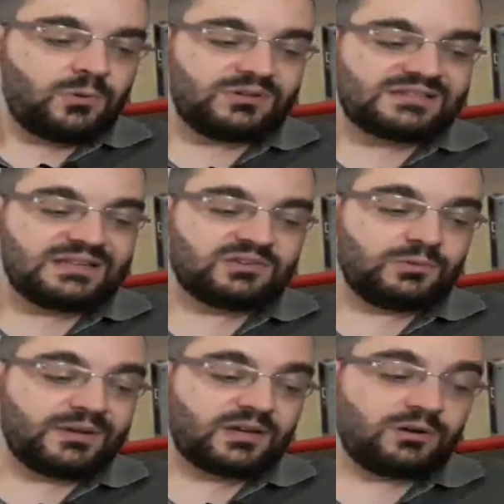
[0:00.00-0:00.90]
will seek
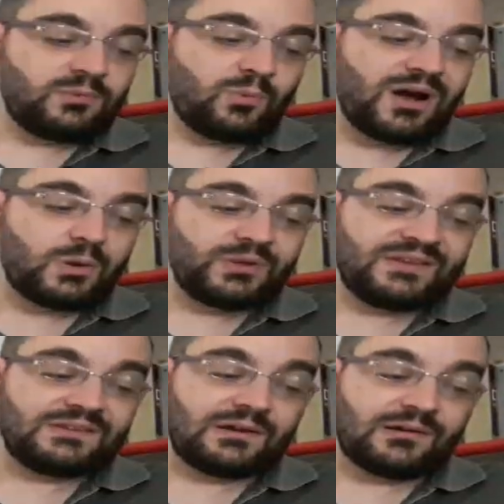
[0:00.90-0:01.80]
to become one with
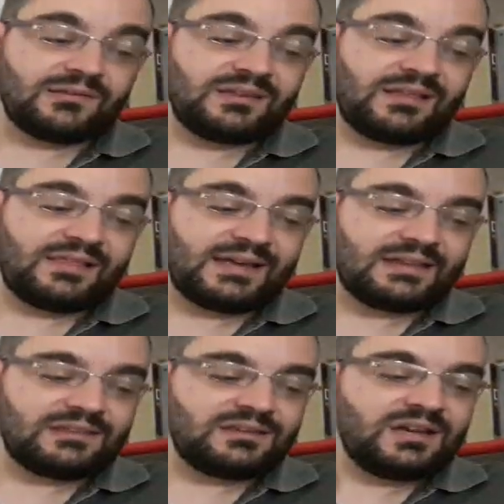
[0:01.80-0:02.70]
the surrounding
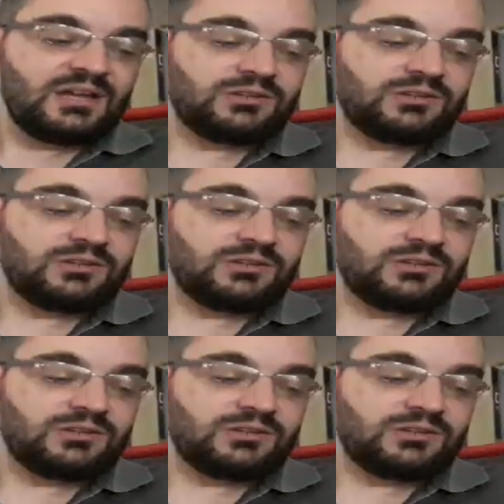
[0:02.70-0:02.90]
land,